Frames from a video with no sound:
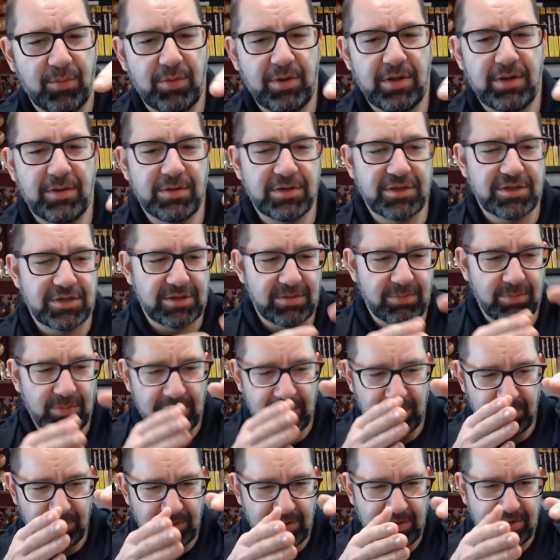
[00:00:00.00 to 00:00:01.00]
We
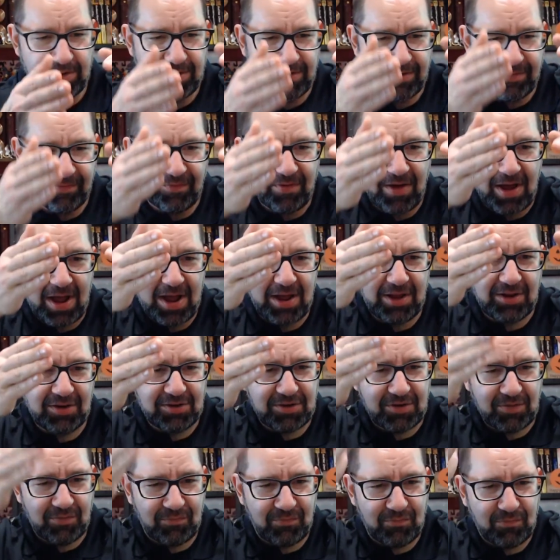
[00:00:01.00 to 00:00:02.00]

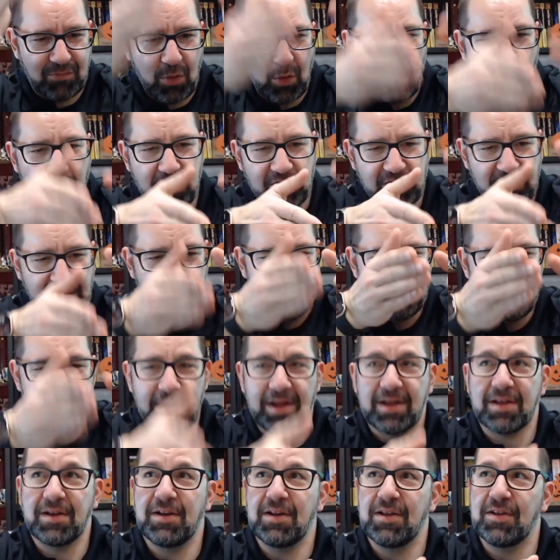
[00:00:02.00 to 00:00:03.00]
devise a focusing
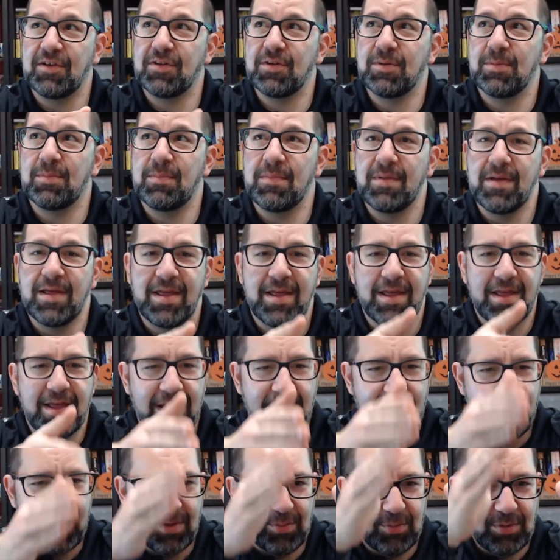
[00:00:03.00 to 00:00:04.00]
mechanism,
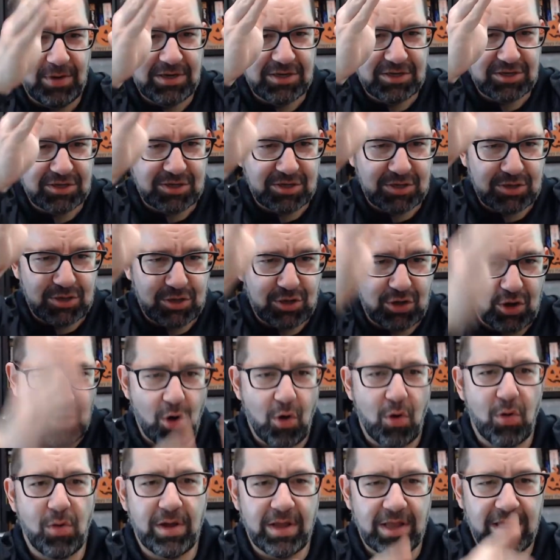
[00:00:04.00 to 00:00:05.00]
and we just
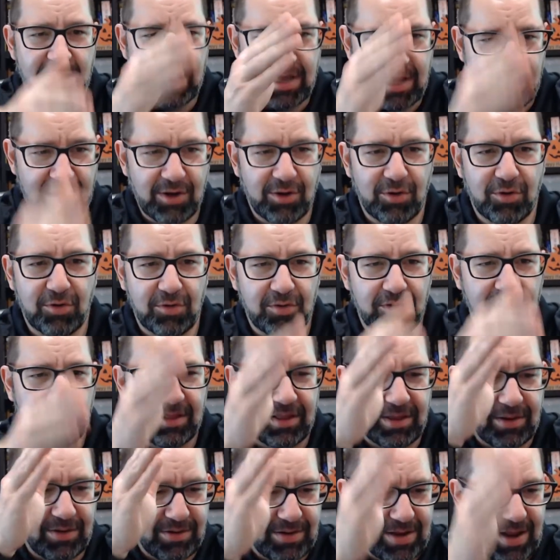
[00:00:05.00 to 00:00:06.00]
go and kill
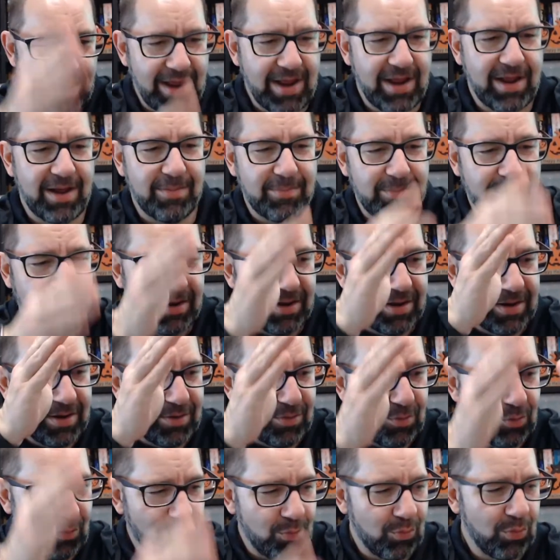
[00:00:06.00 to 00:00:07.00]
the damn
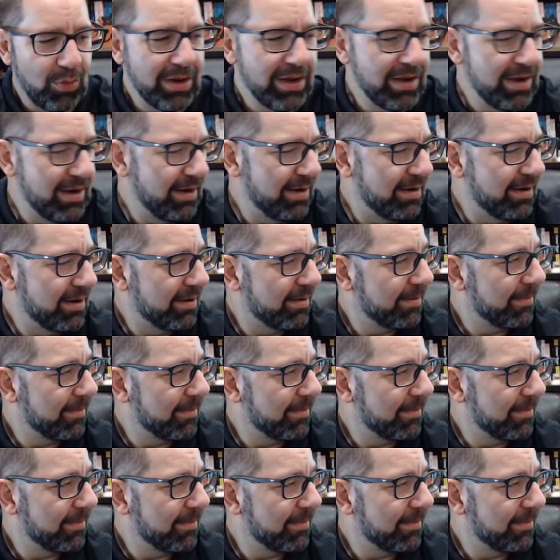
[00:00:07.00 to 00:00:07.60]
weed.